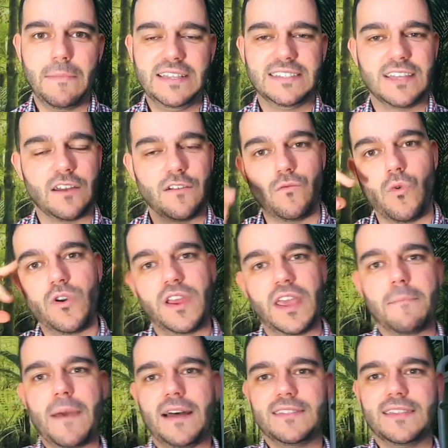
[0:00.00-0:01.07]
instead of worrying
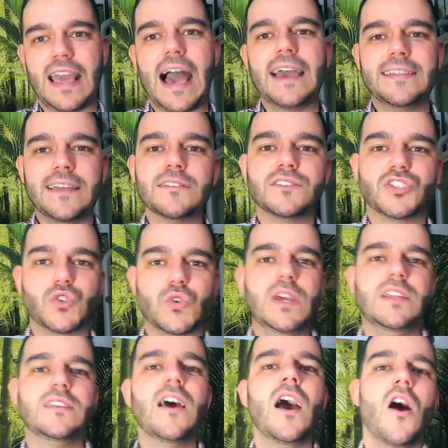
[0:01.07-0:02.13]
about the guy down the
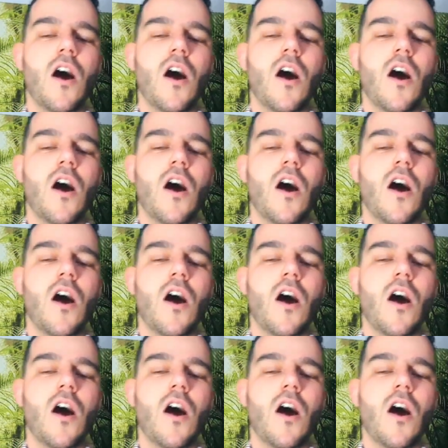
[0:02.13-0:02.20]
street